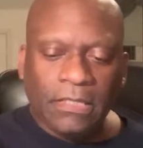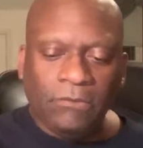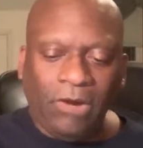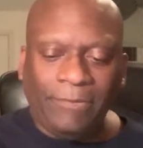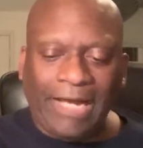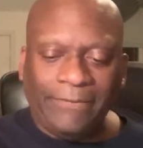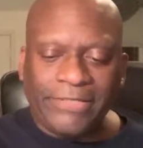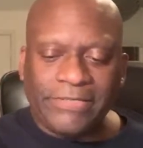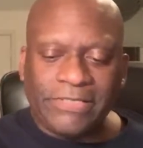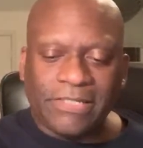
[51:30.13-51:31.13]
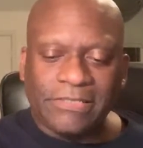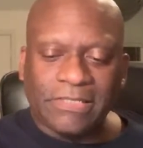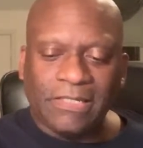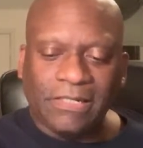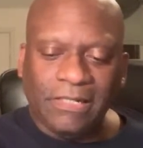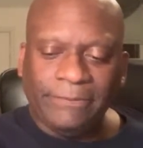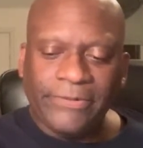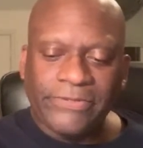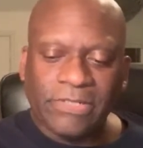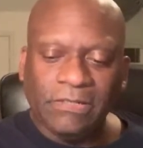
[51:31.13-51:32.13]
Rob Iman says uh,
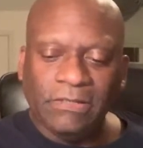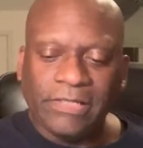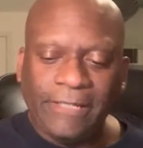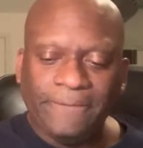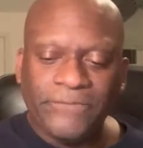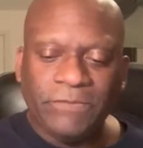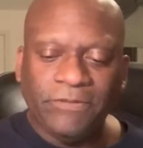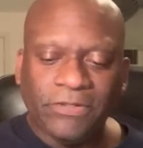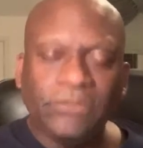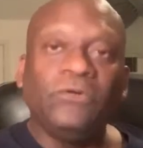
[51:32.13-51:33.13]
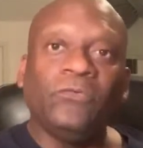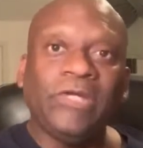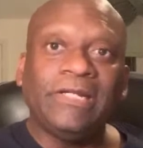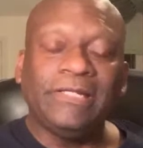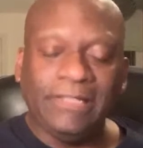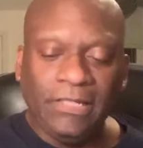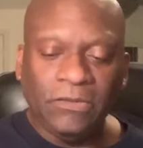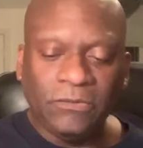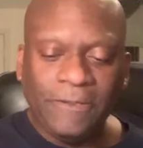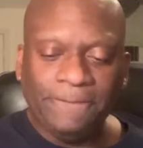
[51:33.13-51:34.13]
Clippers are looking to build a new arena in
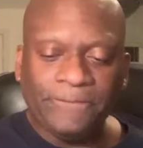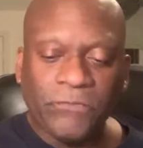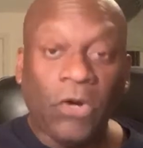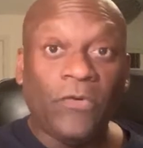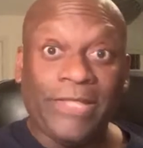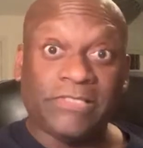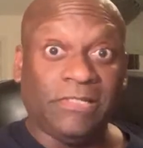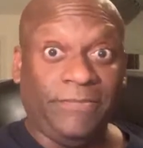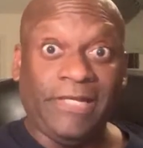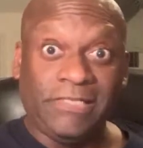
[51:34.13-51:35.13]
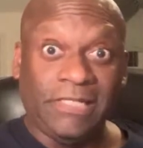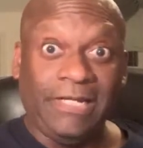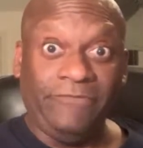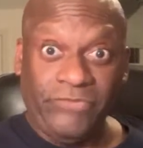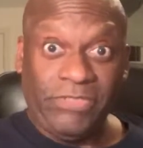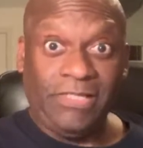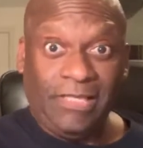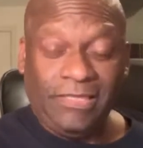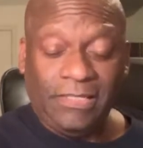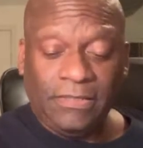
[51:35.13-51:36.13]
Inglewood. Oh, that's going to be exciting. Have you seen
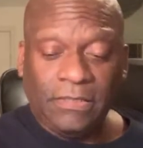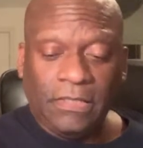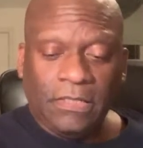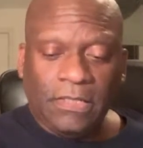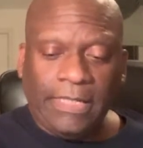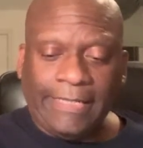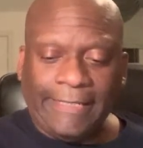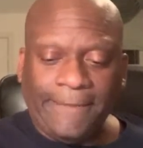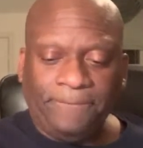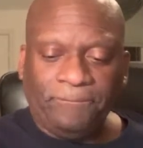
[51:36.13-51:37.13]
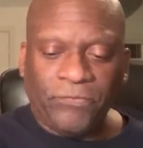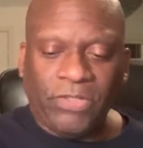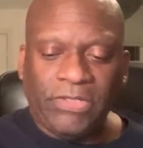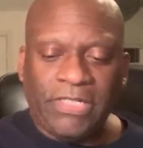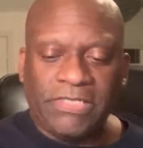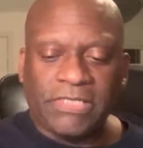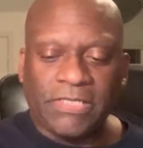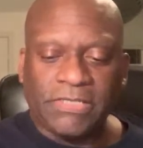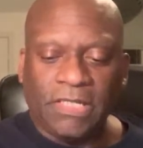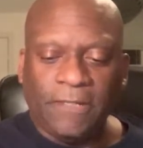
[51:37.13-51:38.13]
that thing? Um, and then he
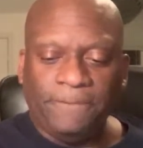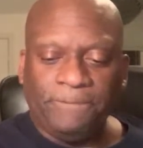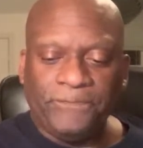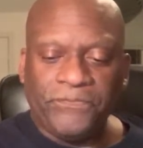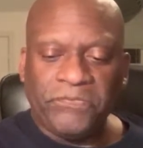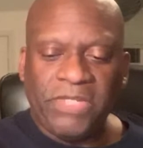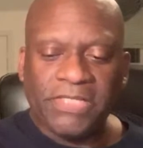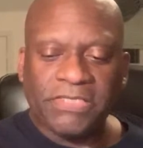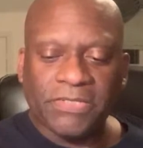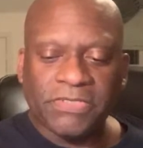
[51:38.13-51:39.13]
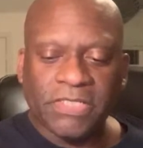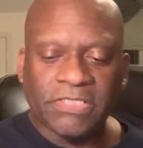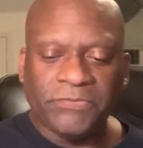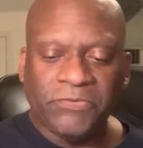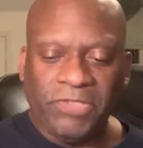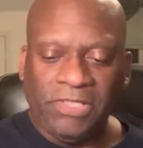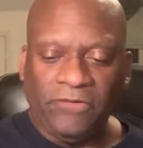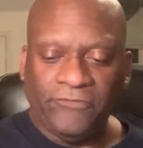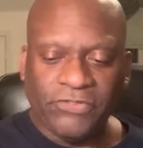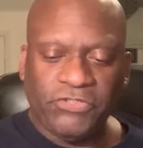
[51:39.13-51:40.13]
says um, PSL sales have been really
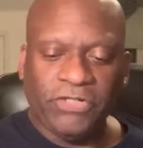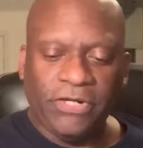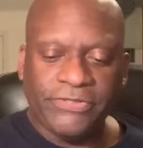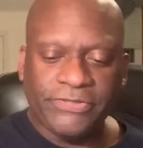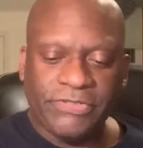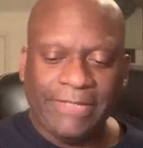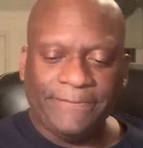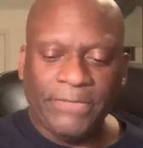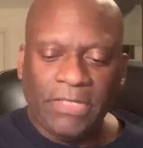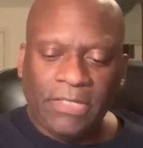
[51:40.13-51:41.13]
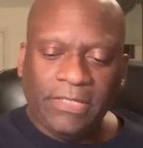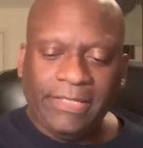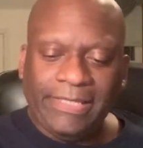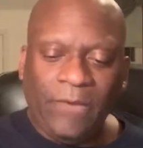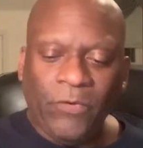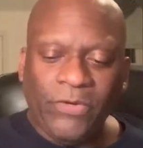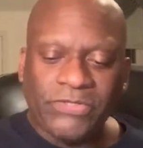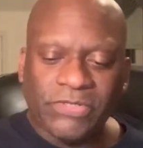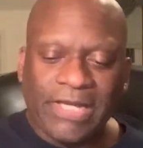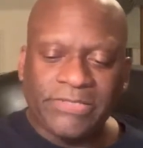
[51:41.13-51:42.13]
low for the Chargers. Yep. Cowboy
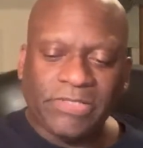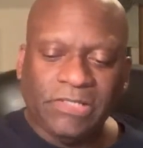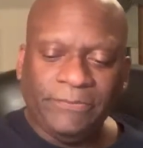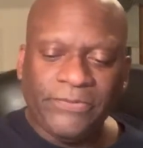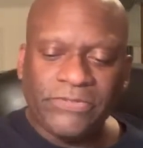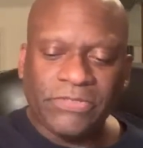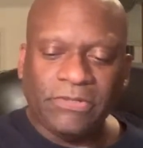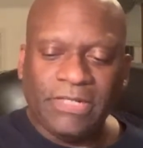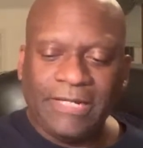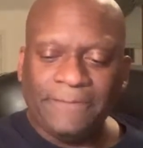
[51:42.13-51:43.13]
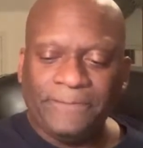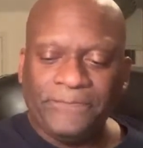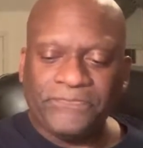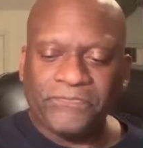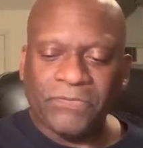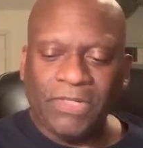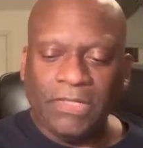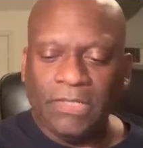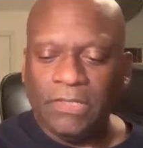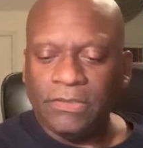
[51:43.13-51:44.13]
Wrestler adds Clippers are not
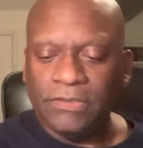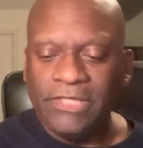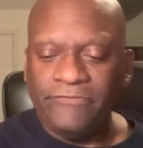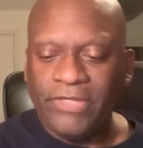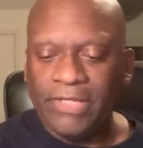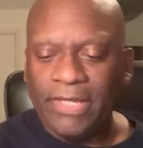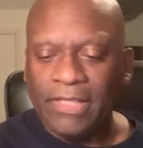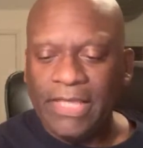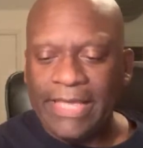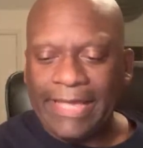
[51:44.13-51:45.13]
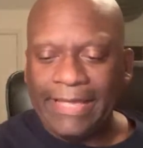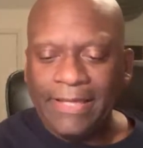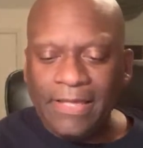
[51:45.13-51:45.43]
uh, leaving LA.